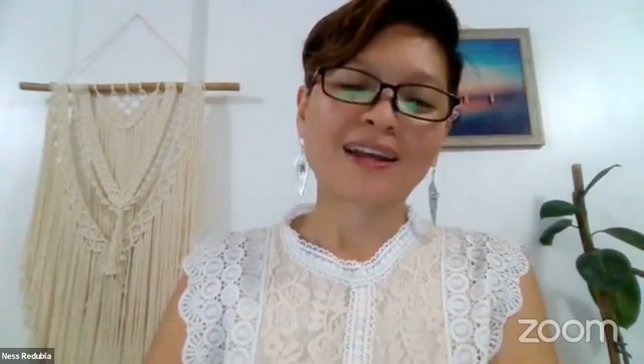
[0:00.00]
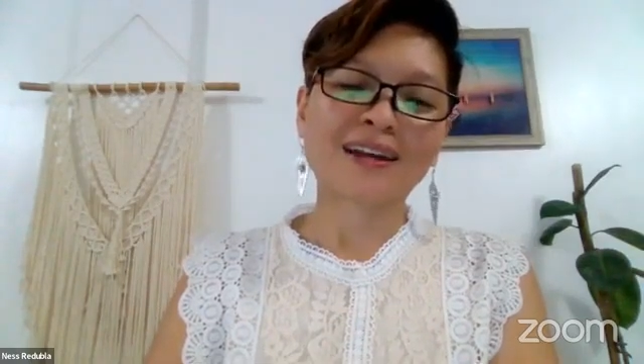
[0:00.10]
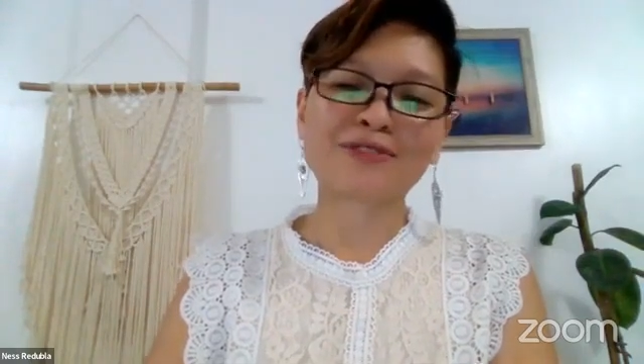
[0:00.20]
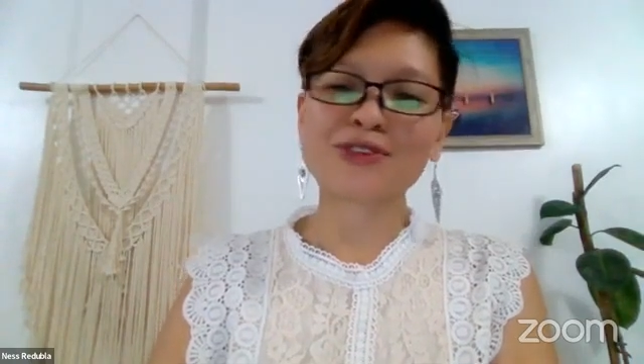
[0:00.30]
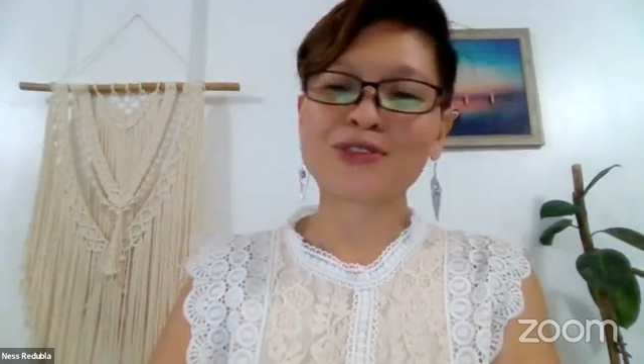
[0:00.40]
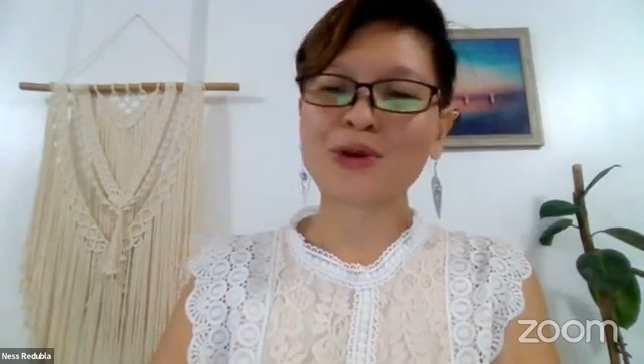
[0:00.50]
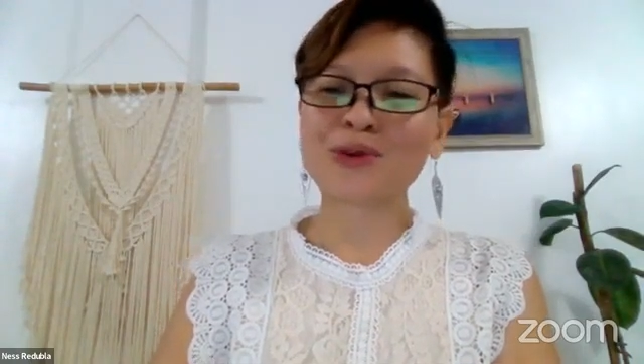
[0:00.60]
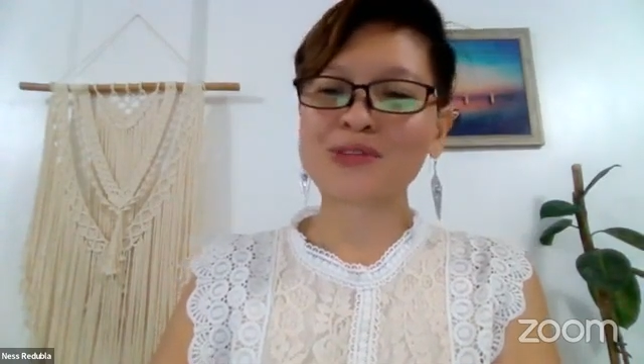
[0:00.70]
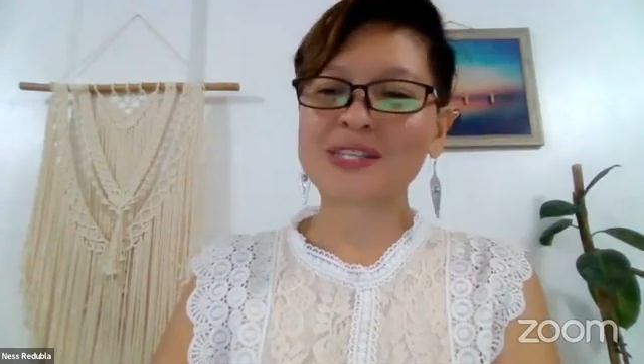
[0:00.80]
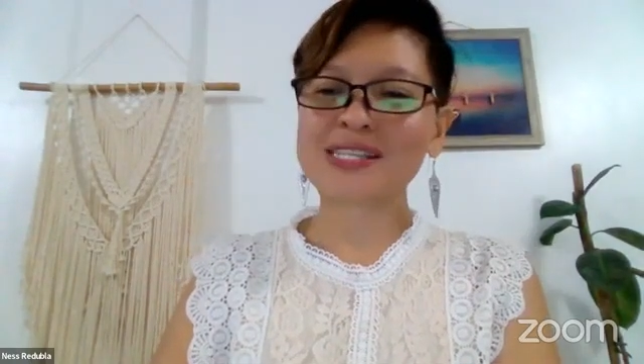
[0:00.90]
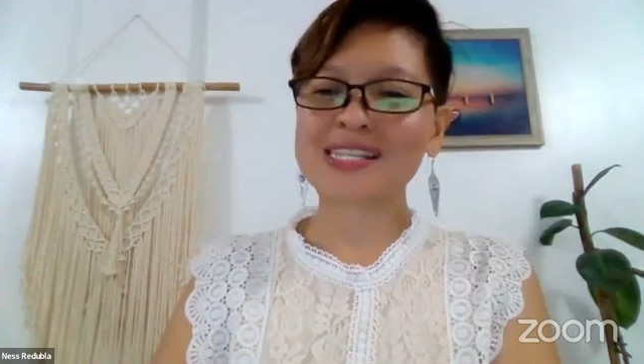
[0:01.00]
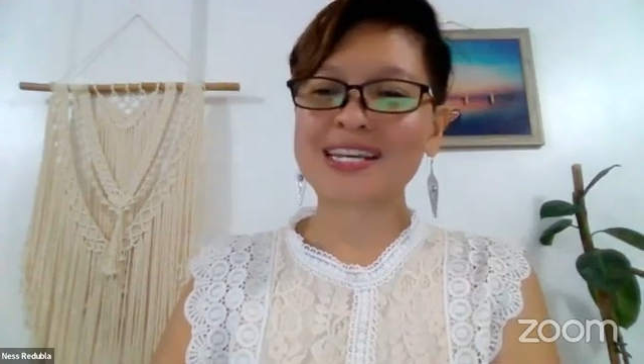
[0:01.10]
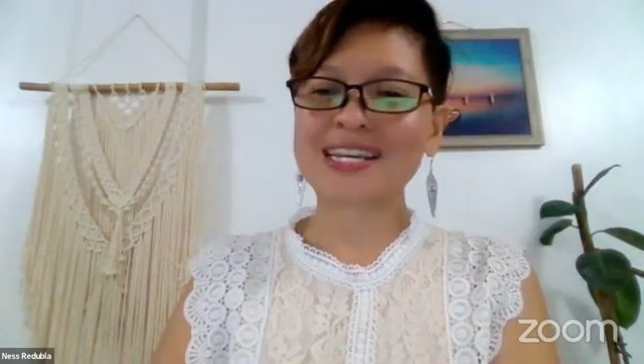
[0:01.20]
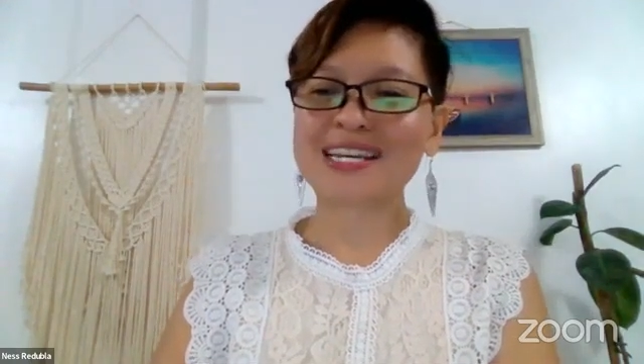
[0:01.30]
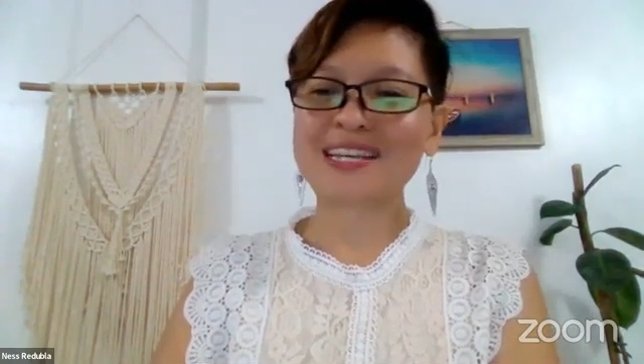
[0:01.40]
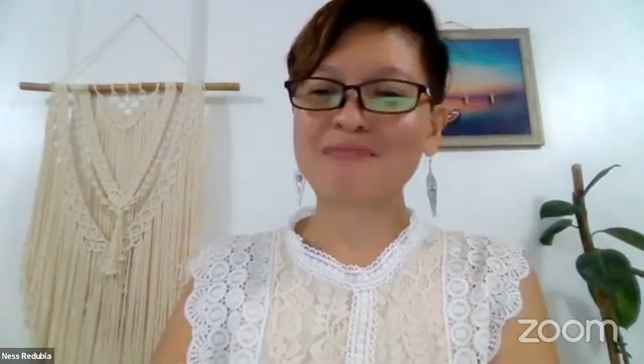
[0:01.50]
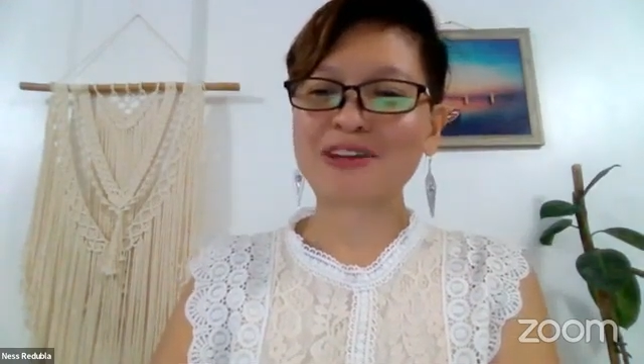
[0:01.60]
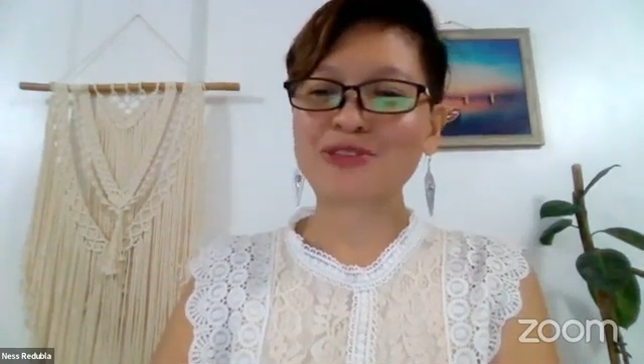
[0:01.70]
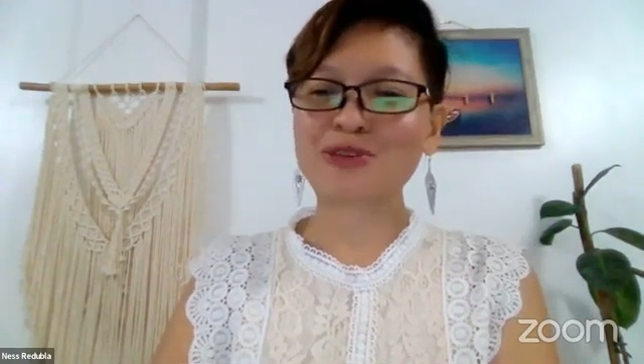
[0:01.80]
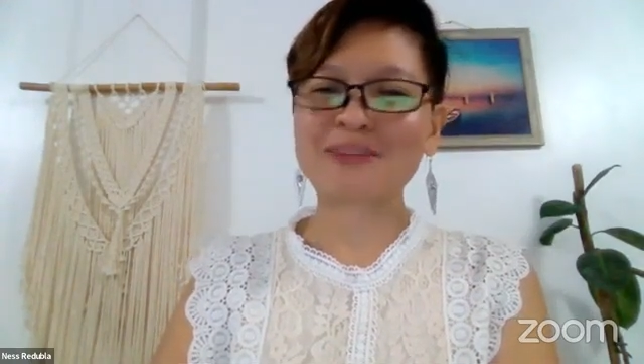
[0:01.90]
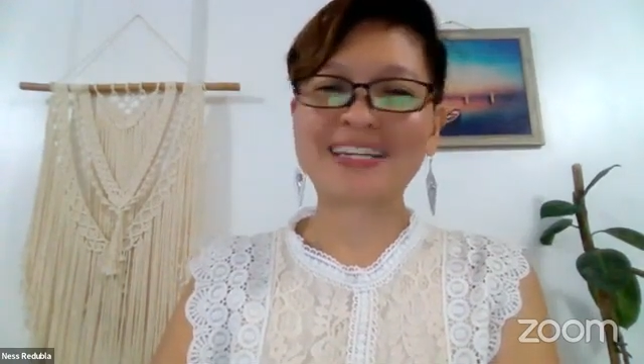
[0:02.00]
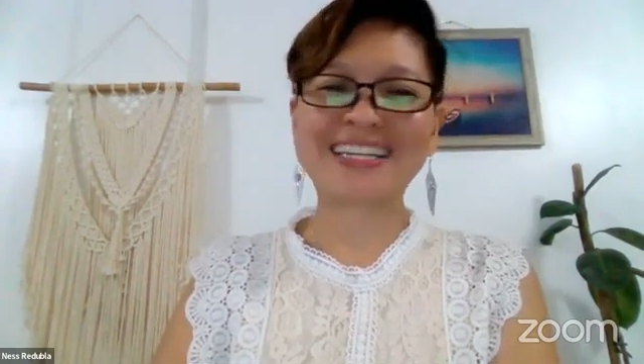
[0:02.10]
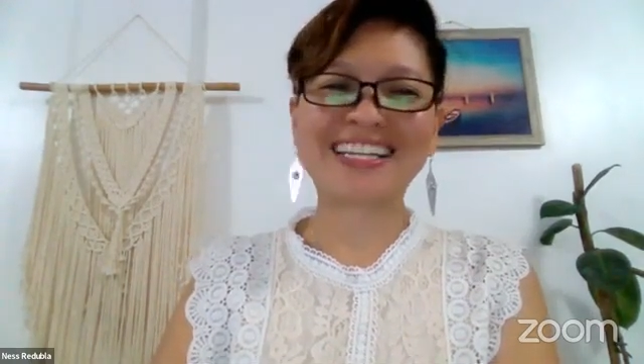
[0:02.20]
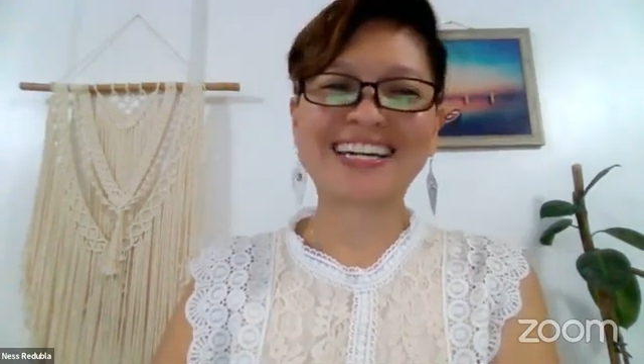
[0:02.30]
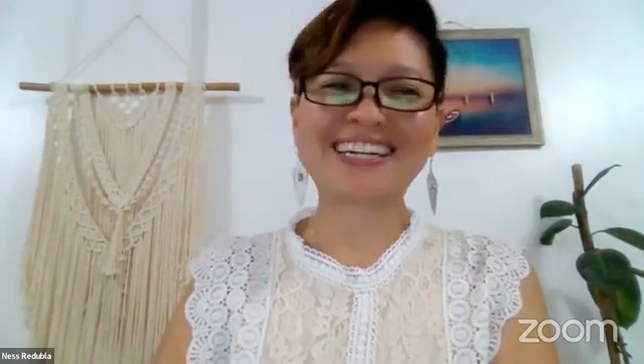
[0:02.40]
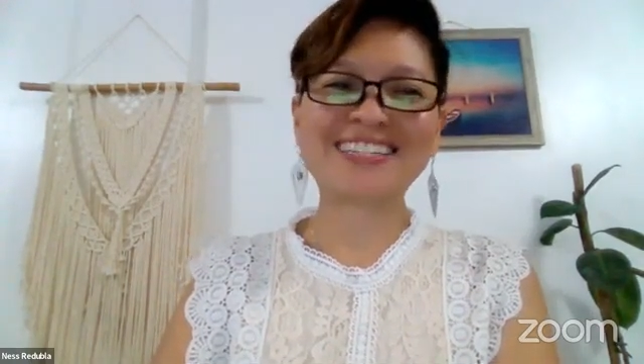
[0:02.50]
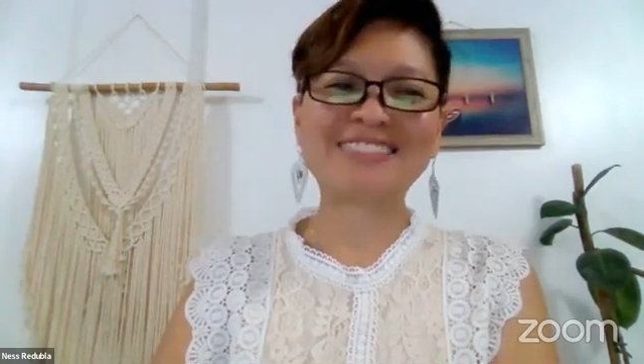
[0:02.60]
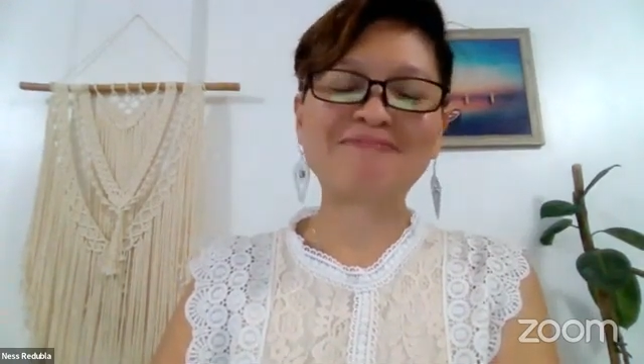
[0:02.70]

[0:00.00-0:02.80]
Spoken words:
For those in Metro Manila,